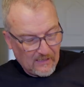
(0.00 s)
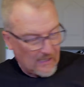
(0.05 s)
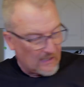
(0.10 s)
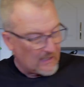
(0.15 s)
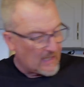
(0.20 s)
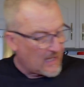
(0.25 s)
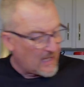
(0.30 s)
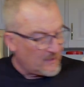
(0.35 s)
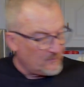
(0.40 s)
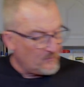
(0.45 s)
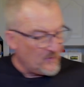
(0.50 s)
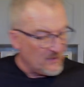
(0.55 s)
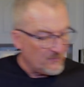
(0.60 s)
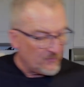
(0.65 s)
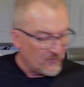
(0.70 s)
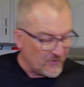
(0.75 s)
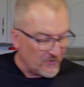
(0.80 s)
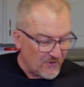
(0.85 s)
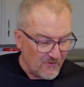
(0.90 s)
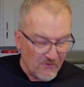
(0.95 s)
A lot of
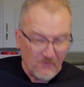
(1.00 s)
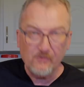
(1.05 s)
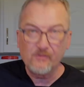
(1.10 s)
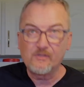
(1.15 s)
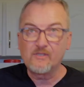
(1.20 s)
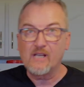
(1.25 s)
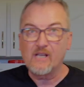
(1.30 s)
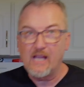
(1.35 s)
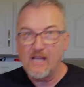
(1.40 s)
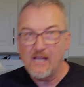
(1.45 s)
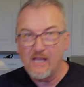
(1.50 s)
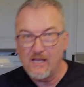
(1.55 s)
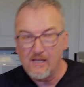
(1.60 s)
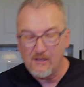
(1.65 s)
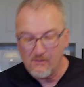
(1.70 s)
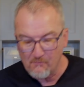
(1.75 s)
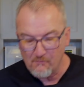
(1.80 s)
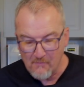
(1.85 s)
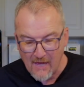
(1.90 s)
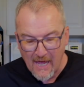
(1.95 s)
people use
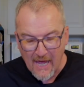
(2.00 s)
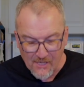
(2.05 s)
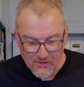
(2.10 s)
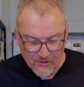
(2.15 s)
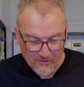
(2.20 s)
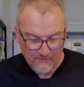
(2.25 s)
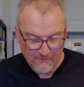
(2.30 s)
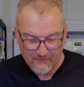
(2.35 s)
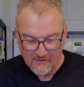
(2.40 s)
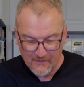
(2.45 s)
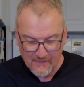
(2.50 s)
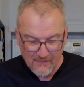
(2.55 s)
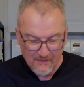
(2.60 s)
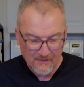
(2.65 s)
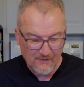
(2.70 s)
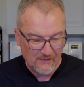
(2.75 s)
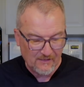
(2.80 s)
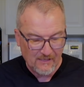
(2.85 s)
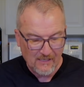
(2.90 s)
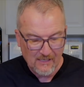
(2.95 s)
a masher for
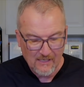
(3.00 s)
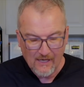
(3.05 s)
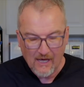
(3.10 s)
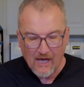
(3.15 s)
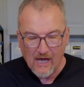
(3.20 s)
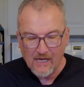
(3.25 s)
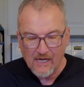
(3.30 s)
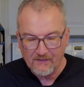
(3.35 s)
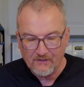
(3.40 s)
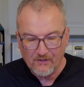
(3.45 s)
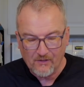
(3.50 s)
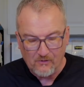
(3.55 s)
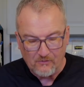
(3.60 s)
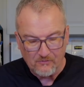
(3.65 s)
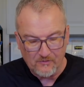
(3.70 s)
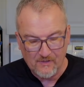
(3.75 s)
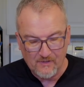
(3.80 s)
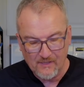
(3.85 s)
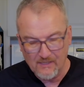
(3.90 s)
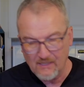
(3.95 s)
this. I
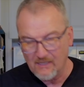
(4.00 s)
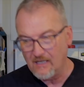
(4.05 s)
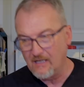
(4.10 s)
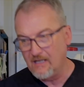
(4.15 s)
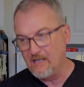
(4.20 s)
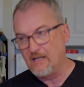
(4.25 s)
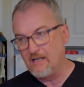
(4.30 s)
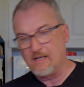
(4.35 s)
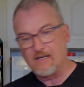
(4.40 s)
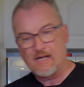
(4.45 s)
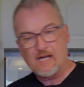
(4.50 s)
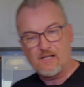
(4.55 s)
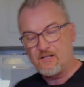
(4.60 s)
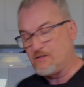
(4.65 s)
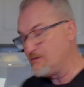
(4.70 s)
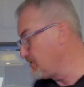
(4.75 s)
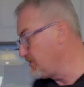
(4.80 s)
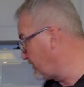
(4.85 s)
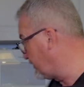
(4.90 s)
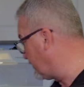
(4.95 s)
don't. I
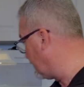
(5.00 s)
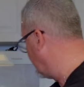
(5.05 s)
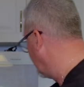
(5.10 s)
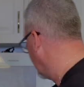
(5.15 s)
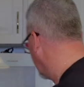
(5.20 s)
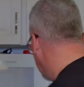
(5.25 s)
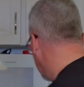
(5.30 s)
used to,